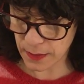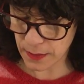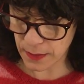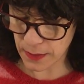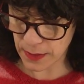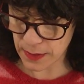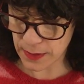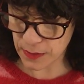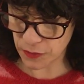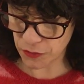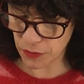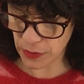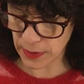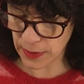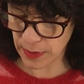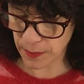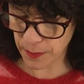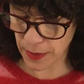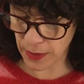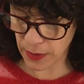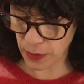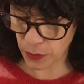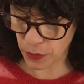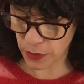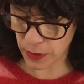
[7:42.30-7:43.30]
Doesn't really
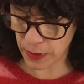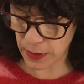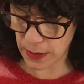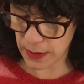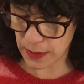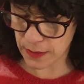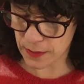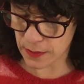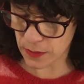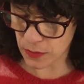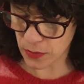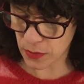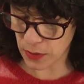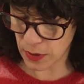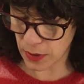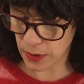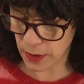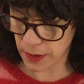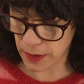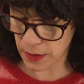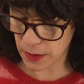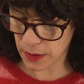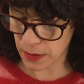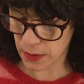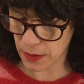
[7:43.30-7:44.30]
matter what these look
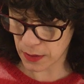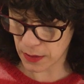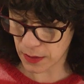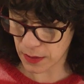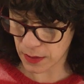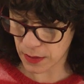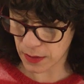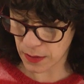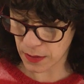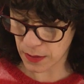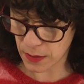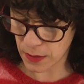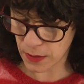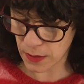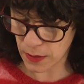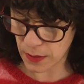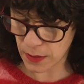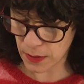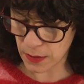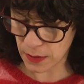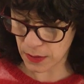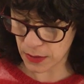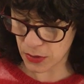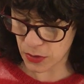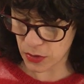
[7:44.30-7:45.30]
like.
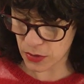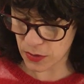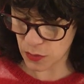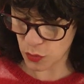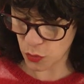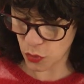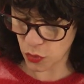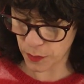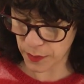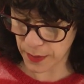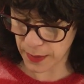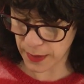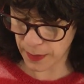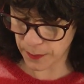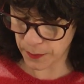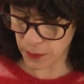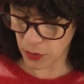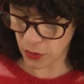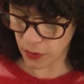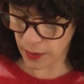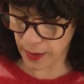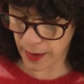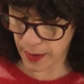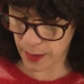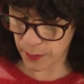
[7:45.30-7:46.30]
You're just warming up
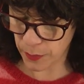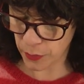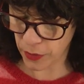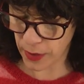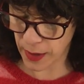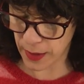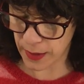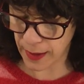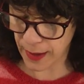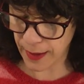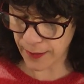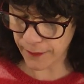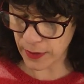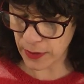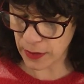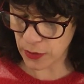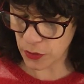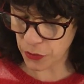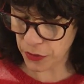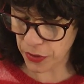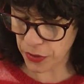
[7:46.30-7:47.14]
your art brain. Have a little